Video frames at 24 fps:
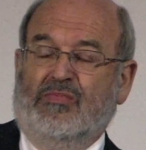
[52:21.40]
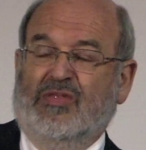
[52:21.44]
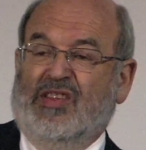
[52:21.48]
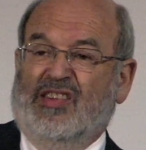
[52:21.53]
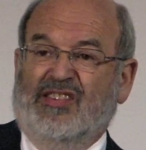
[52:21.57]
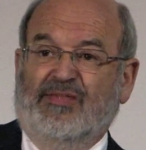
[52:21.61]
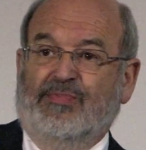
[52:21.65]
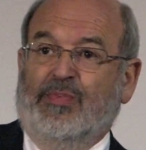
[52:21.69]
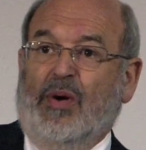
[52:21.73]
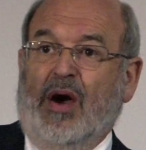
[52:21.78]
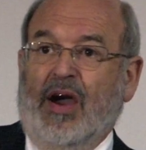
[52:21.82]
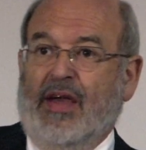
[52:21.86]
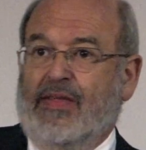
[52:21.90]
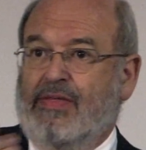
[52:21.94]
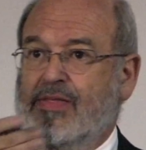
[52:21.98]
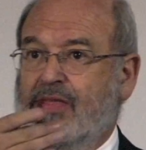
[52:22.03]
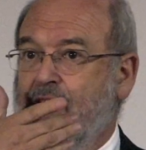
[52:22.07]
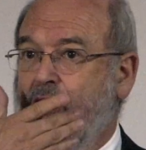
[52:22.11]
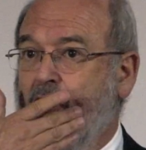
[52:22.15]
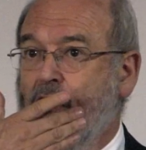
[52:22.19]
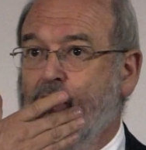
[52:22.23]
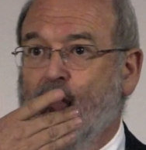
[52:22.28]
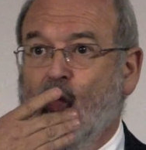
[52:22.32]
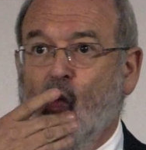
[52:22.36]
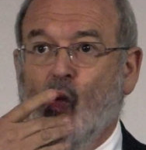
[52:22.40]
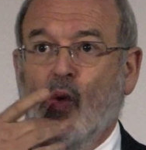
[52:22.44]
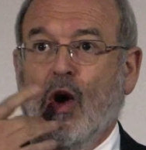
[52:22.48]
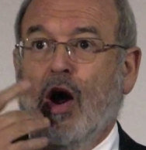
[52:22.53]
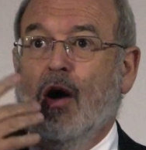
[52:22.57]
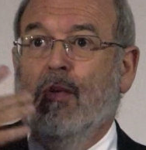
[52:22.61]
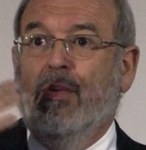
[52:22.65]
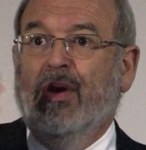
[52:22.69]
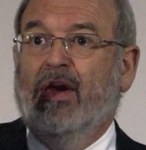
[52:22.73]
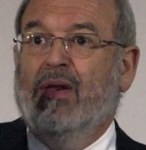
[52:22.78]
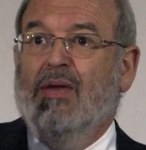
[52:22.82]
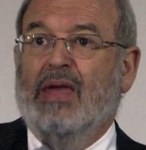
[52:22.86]
despite the
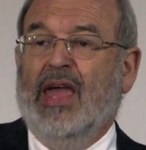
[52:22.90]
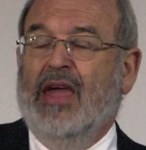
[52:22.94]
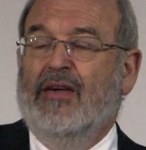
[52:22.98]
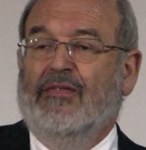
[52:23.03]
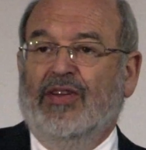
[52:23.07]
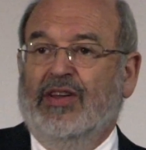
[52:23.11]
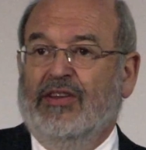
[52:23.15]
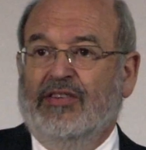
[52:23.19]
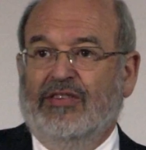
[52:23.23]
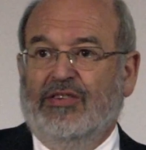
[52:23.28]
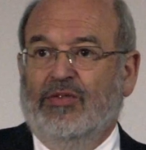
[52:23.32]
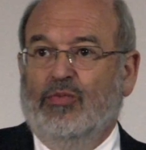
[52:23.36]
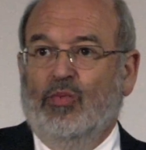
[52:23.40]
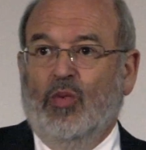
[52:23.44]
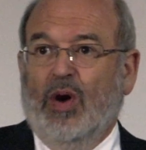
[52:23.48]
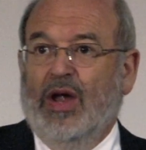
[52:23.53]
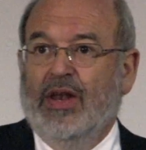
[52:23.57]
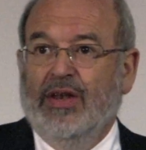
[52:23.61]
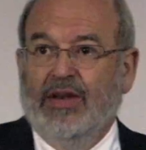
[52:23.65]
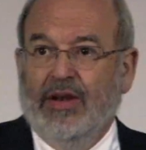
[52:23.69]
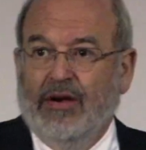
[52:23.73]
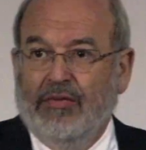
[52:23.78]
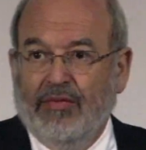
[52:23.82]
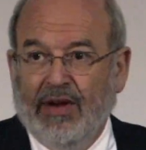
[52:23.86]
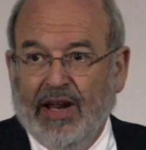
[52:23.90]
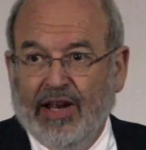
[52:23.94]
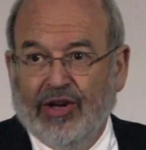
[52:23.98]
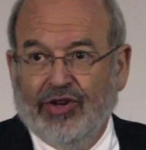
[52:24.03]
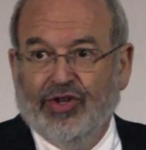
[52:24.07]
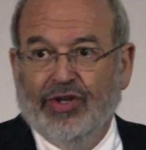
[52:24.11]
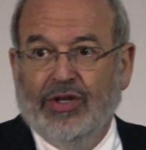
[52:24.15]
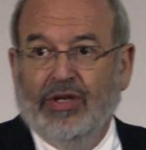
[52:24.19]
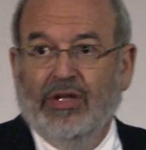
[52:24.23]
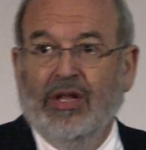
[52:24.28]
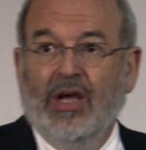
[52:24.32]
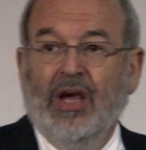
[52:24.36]
overwhelming evidence in one
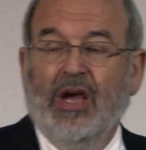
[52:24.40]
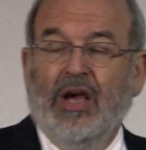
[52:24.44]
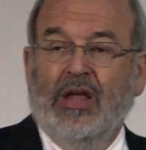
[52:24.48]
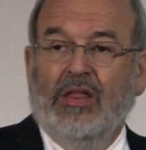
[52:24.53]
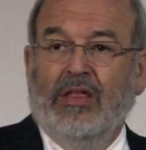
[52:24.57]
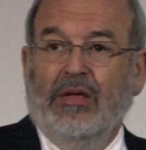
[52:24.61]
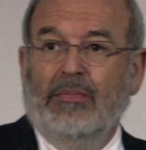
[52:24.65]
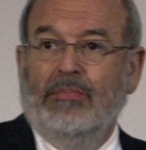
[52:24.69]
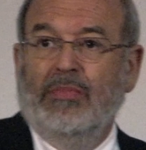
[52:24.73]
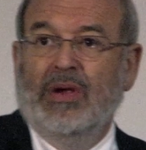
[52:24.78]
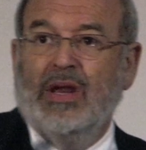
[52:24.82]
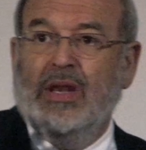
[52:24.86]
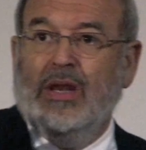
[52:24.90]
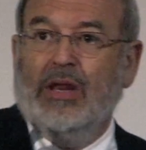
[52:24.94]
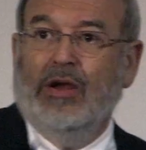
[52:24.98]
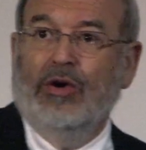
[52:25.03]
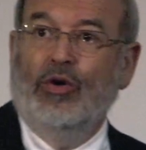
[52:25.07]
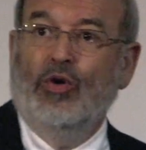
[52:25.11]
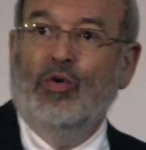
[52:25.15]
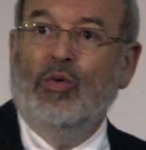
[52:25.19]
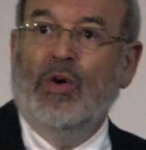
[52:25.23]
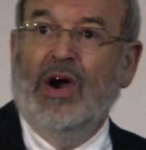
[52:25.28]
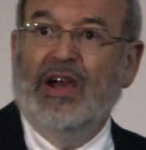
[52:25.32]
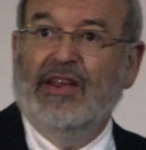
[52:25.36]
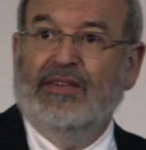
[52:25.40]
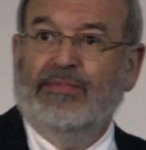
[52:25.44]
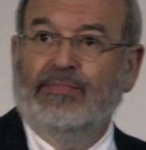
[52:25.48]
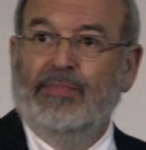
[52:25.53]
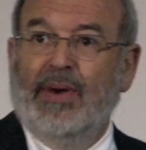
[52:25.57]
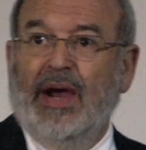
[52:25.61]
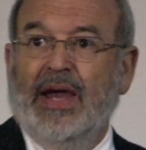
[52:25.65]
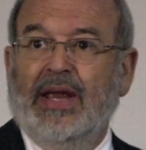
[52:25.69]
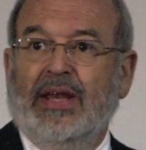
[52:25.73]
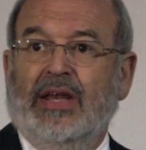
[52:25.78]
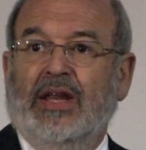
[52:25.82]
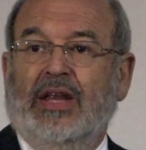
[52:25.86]
direction, the media always
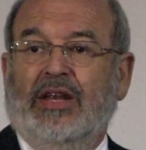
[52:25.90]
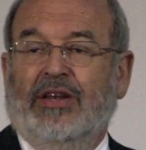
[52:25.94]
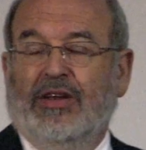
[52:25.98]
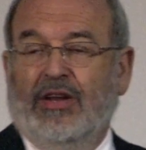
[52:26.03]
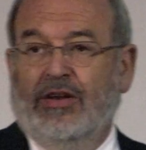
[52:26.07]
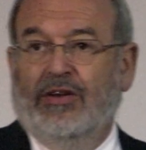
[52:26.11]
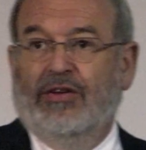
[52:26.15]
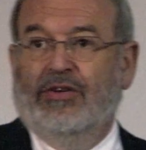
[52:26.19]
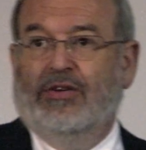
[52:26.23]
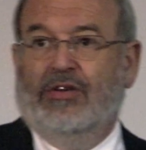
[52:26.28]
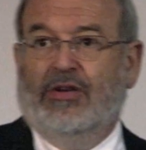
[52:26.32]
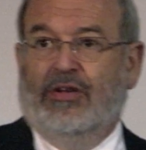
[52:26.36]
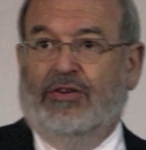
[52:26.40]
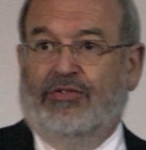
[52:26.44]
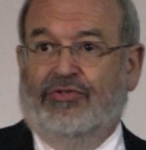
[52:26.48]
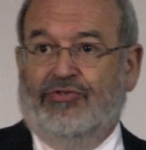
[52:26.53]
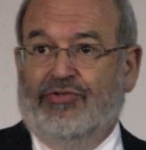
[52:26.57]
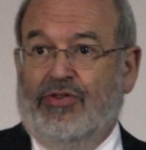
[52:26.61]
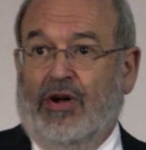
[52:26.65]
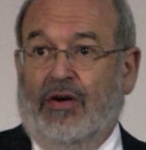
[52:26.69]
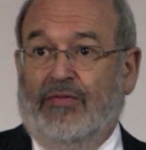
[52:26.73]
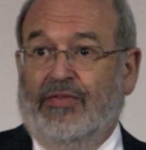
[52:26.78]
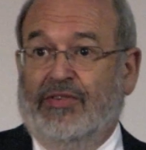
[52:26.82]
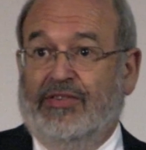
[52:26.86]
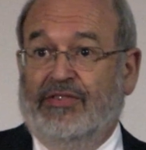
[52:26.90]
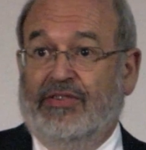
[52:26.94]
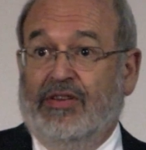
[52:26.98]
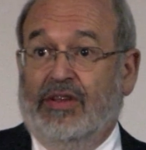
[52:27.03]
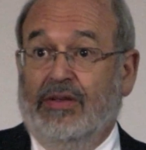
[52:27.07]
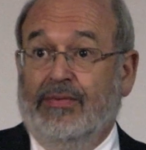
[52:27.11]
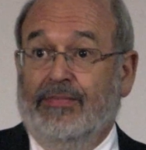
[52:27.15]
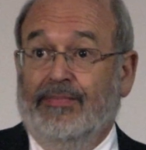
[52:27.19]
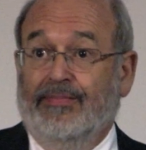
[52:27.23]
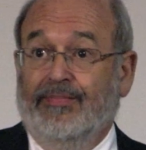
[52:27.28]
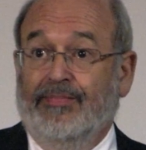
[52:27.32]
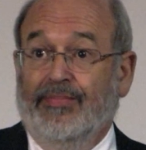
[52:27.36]
made it into
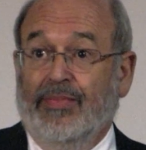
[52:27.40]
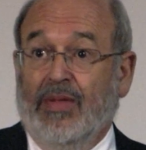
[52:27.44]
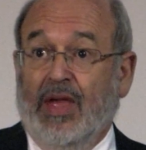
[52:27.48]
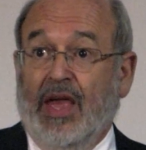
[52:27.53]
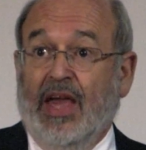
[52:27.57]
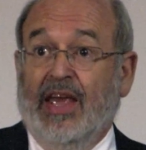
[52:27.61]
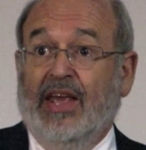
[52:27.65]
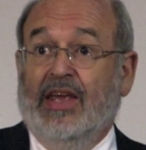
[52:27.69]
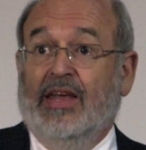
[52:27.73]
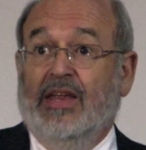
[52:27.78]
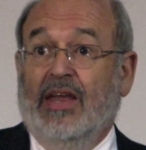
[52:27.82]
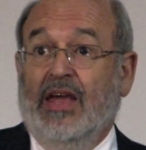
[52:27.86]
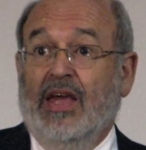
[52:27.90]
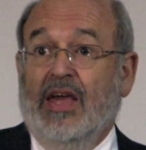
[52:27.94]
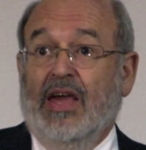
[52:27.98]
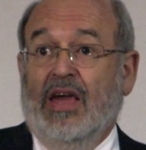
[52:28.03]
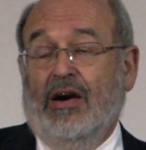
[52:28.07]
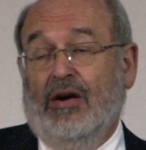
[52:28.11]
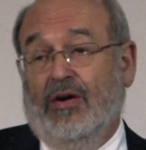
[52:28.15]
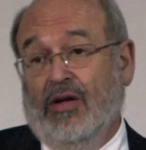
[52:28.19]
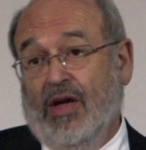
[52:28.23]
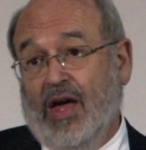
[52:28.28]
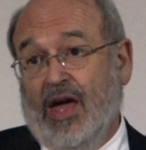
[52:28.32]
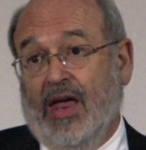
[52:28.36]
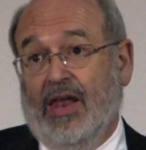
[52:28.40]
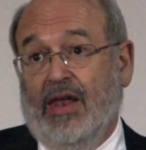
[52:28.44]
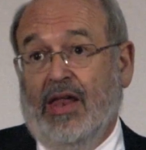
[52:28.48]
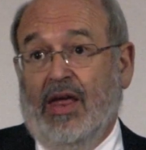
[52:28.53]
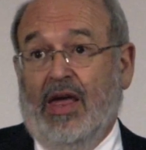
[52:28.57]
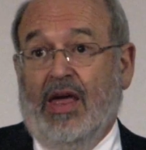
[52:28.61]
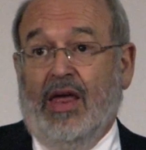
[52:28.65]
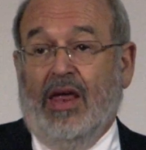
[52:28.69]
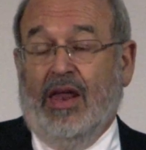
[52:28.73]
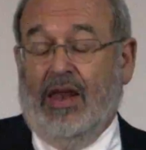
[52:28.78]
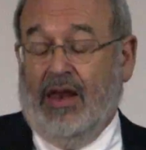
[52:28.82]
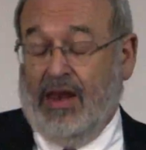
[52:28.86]
controversy, and
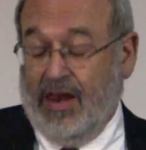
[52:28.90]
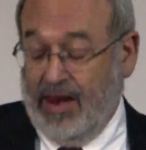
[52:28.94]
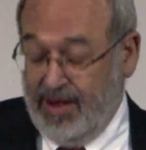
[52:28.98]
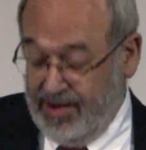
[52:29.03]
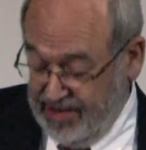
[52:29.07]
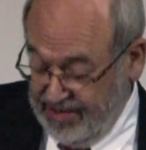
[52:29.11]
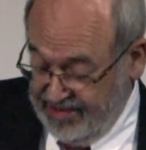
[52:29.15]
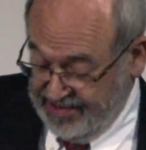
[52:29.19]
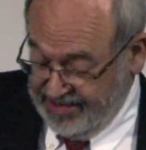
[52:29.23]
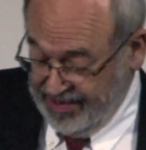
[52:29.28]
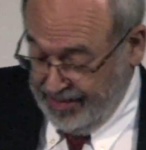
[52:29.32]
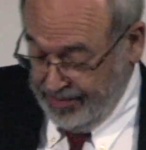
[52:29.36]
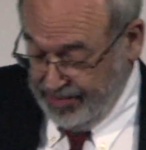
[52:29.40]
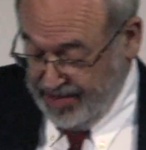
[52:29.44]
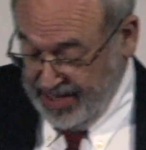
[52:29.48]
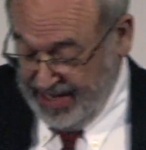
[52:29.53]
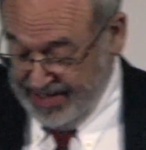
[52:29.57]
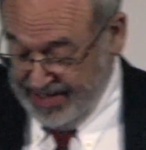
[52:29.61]
in some